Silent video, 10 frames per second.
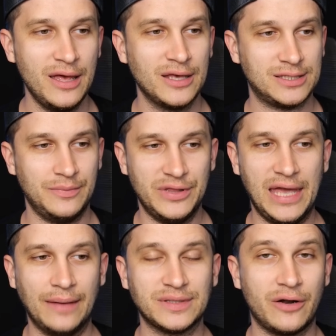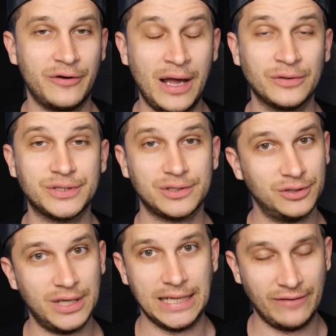some of the games that are announced
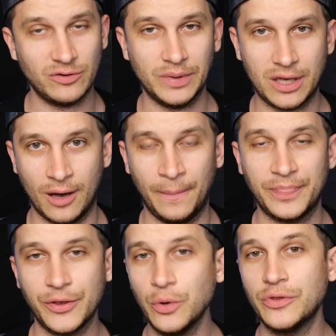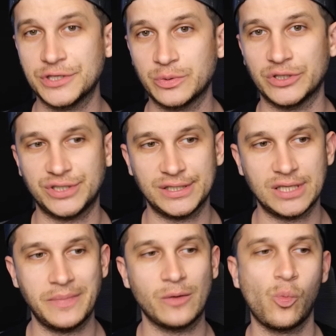could inevitably come to the Switch
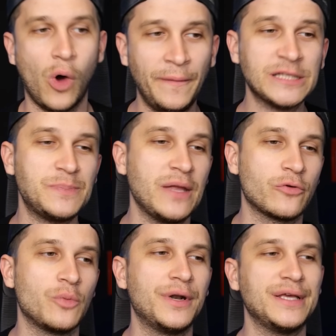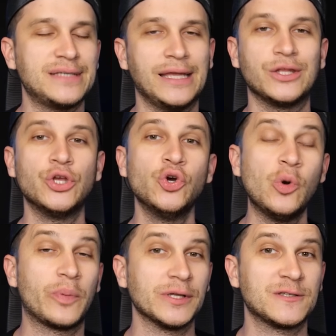system, and one that's being rumored is a new
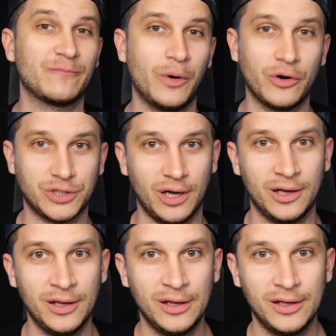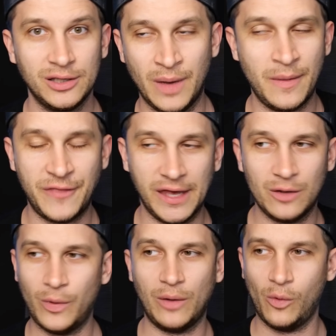Prince of Persia. You might be thinking,
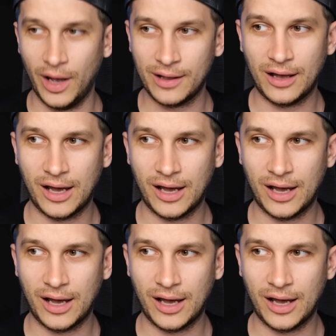wait, what?